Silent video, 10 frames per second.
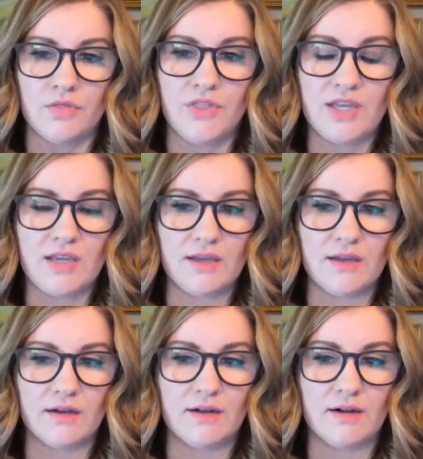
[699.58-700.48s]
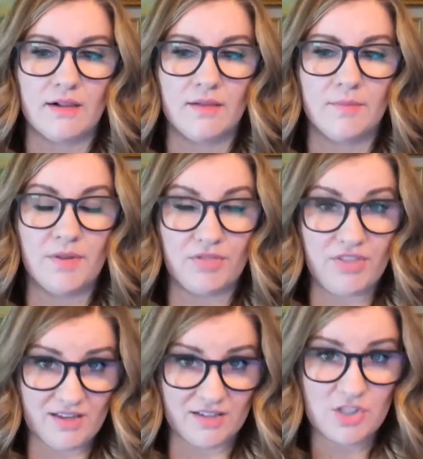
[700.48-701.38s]

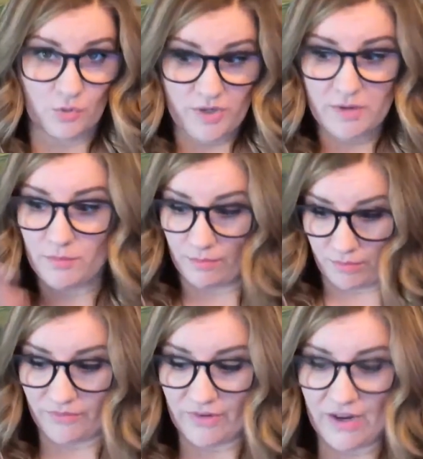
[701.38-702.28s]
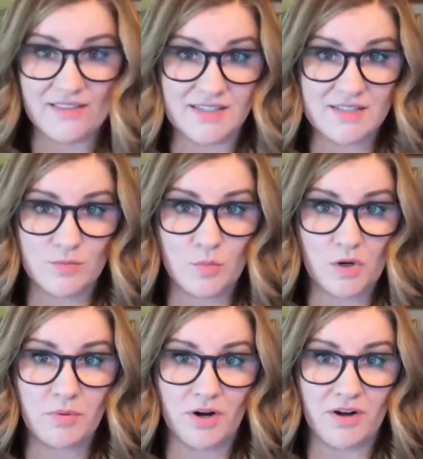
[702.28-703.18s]
So we provide this
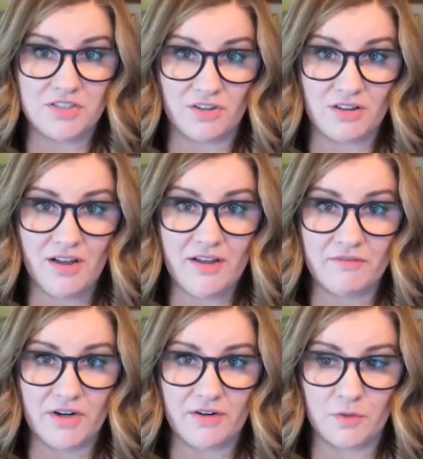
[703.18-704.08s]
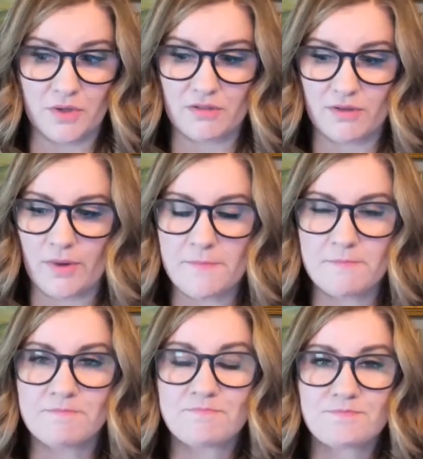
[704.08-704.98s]
work product to the client very quickly,
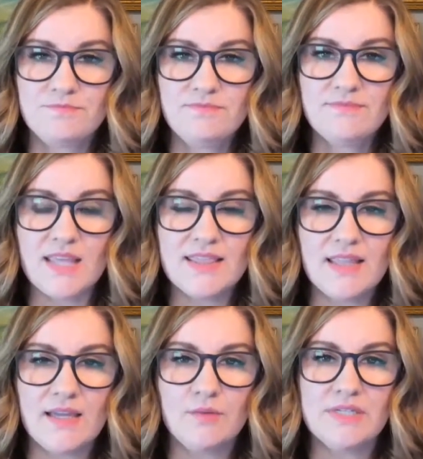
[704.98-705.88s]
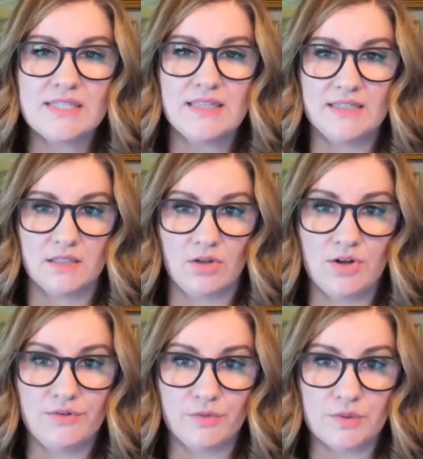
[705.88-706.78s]
right? Then we send that to law
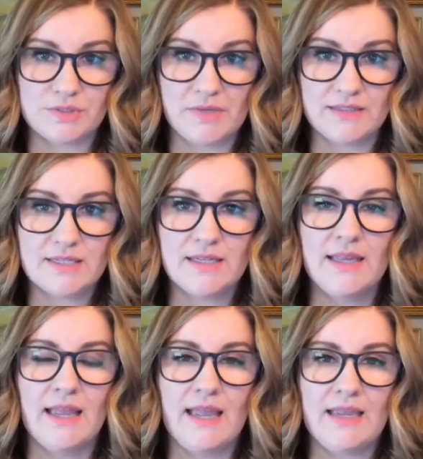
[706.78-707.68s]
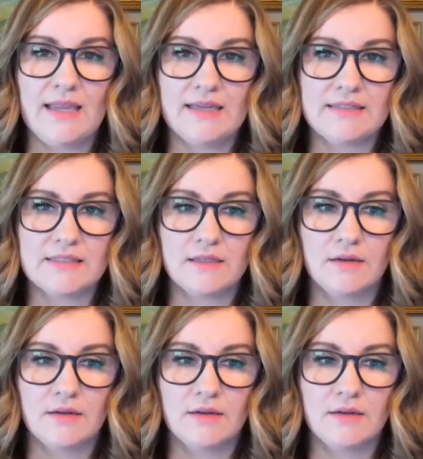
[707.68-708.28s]
enforcement, and